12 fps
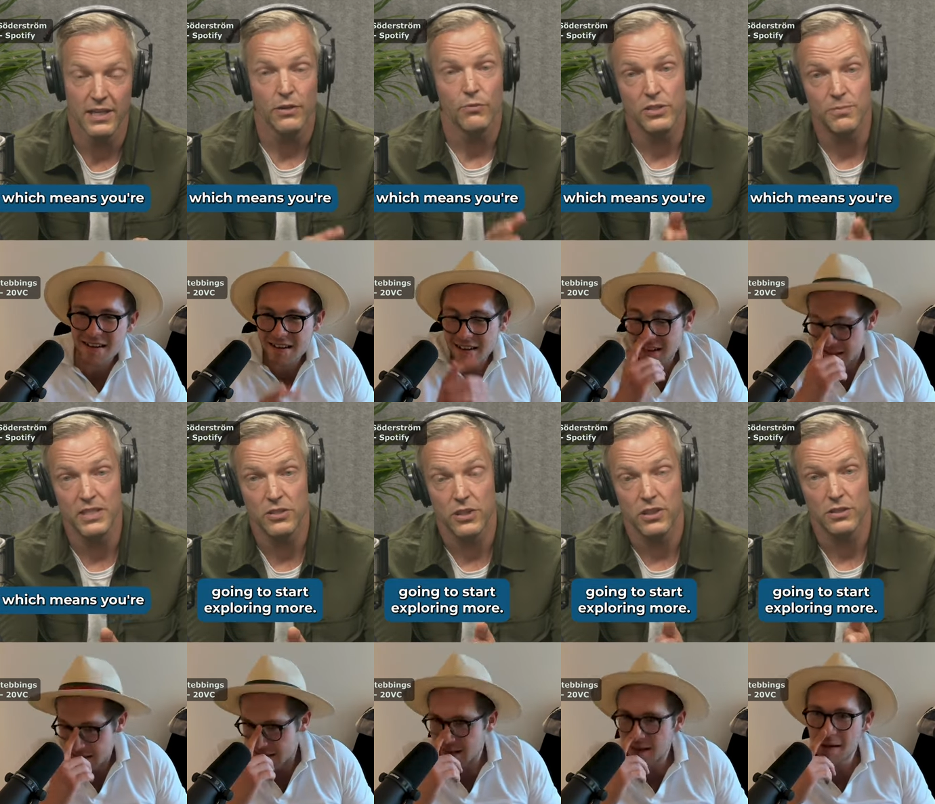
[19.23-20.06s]
Speaker 1: Which
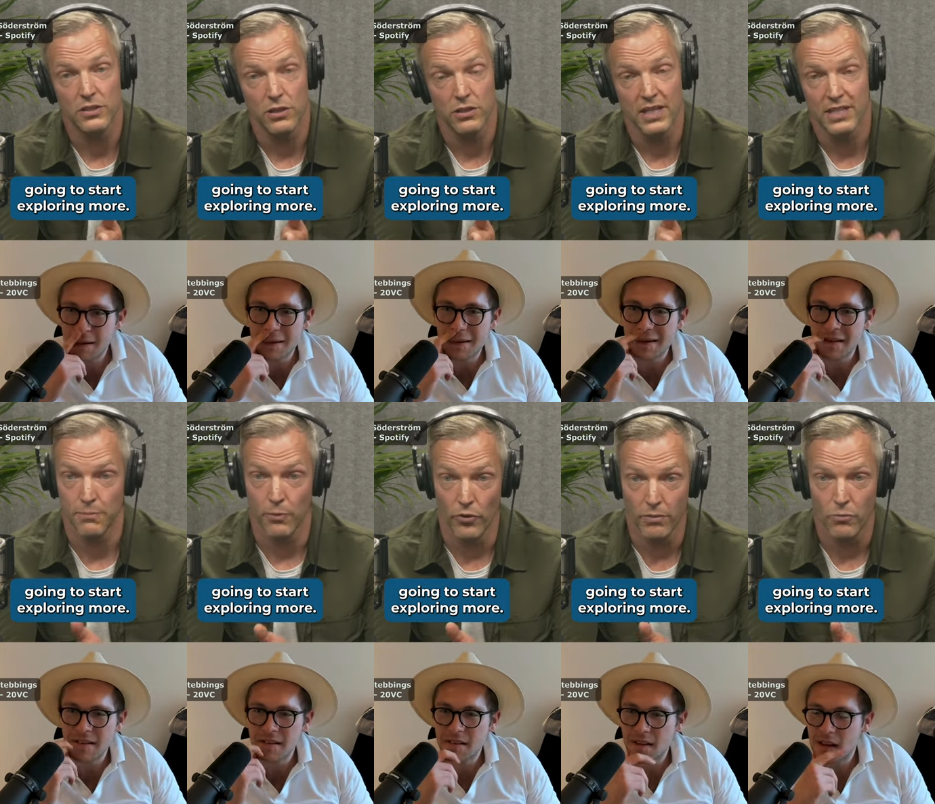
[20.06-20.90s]
means you're going to start
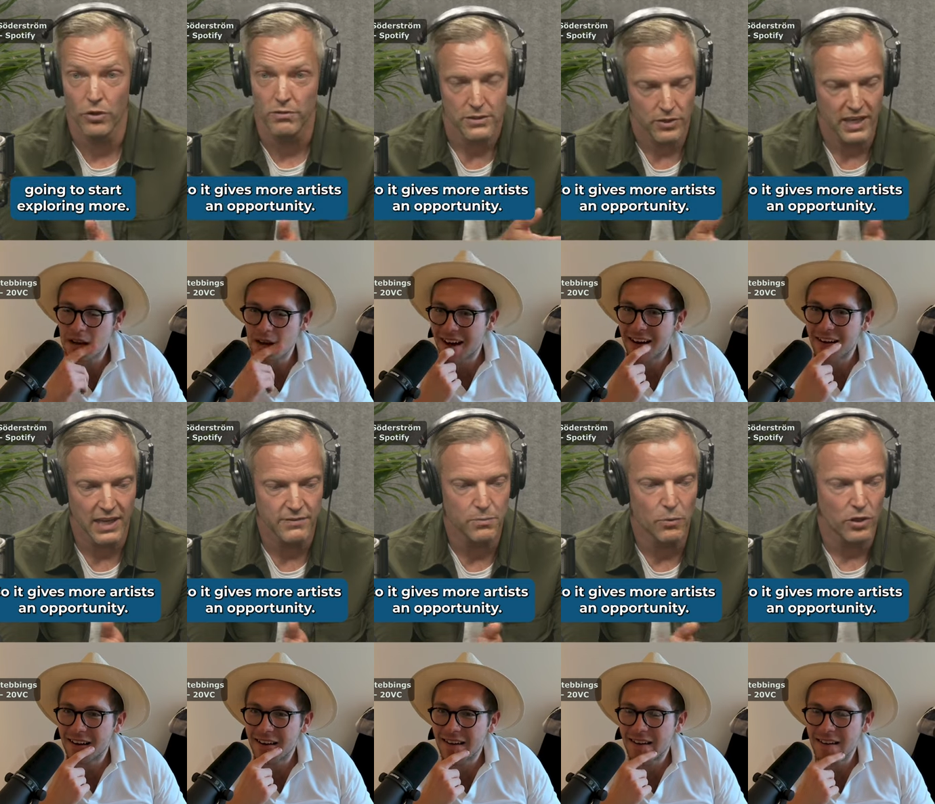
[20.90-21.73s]
exploring more. So it
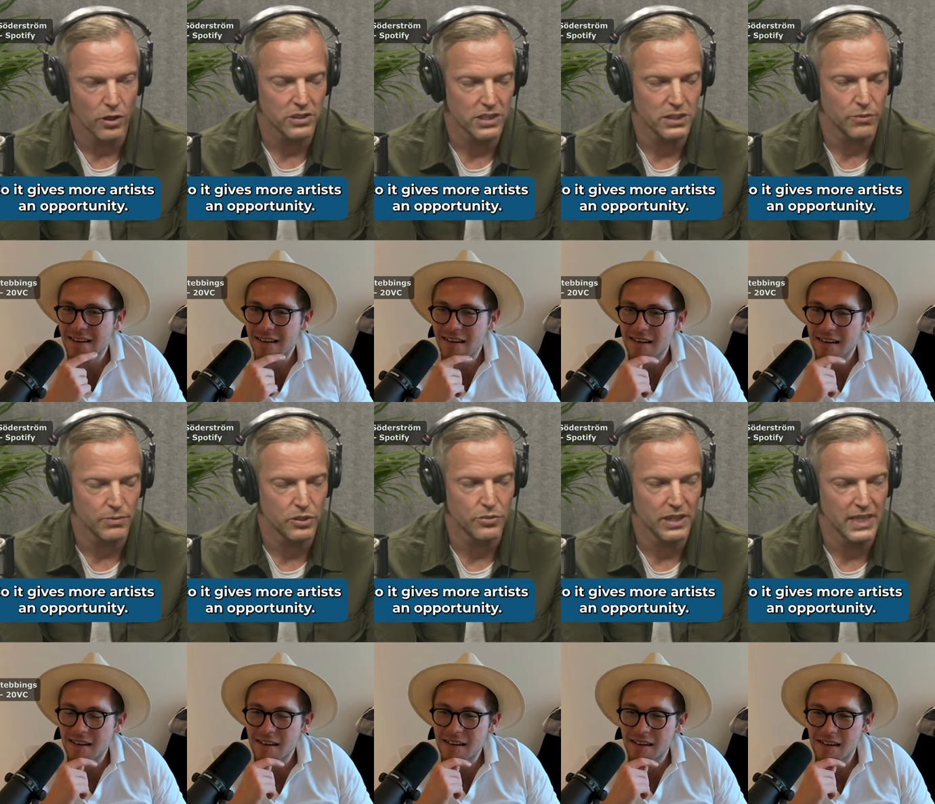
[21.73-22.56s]
gives more artists an
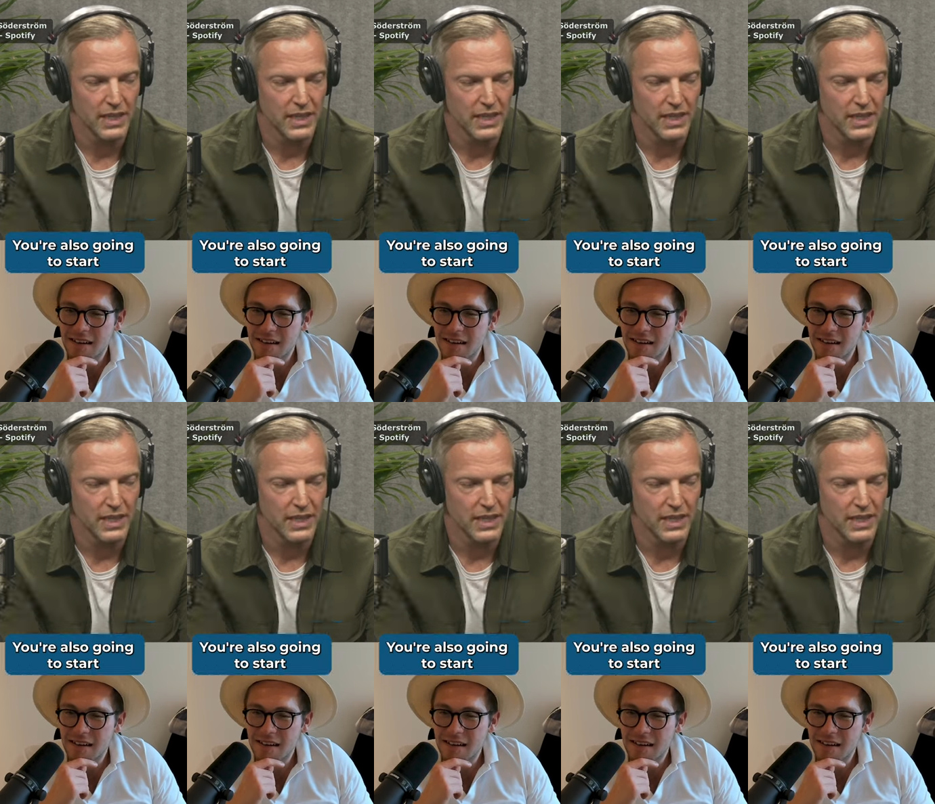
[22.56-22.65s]
opportunity.